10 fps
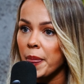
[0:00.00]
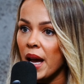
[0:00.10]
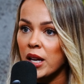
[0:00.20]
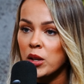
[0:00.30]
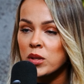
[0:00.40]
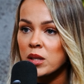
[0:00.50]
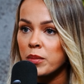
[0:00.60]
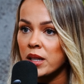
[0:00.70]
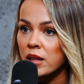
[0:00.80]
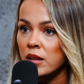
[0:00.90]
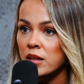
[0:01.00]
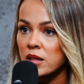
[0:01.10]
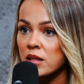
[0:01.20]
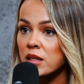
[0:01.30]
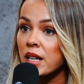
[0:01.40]
I used to be in this
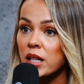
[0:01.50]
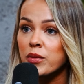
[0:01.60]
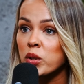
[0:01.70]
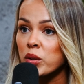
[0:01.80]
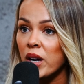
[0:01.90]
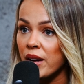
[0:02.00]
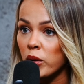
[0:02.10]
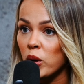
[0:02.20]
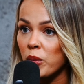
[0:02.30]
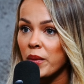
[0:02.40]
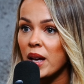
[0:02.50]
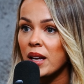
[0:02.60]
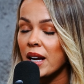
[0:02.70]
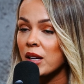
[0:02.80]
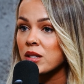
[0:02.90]
state of survival, and
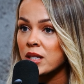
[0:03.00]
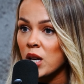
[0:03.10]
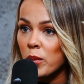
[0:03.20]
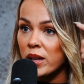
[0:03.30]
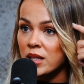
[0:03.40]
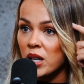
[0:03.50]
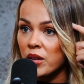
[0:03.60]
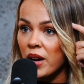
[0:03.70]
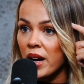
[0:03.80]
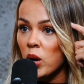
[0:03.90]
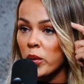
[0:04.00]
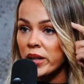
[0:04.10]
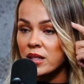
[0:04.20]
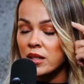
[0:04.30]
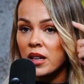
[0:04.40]
I used to tell myself I
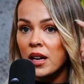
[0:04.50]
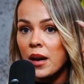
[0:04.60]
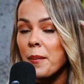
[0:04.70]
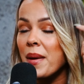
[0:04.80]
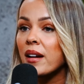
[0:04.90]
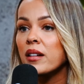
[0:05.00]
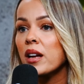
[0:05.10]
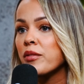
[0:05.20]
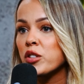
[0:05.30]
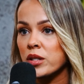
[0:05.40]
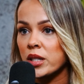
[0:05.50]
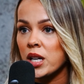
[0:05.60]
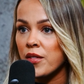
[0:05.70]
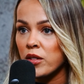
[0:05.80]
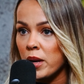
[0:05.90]
always make enough just to
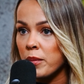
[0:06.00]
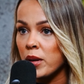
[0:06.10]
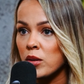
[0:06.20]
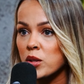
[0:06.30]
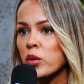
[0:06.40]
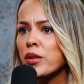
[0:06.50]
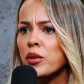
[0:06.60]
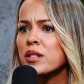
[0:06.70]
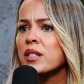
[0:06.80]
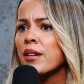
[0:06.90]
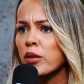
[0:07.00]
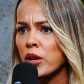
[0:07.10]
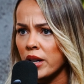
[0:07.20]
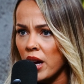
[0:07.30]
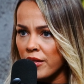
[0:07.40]
cover my bills, or there's never
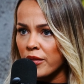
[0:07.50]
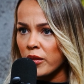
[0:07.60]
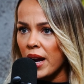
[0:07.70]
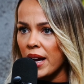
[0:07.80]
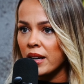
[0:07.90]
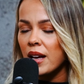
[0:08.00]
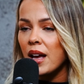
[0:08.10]
enough, right?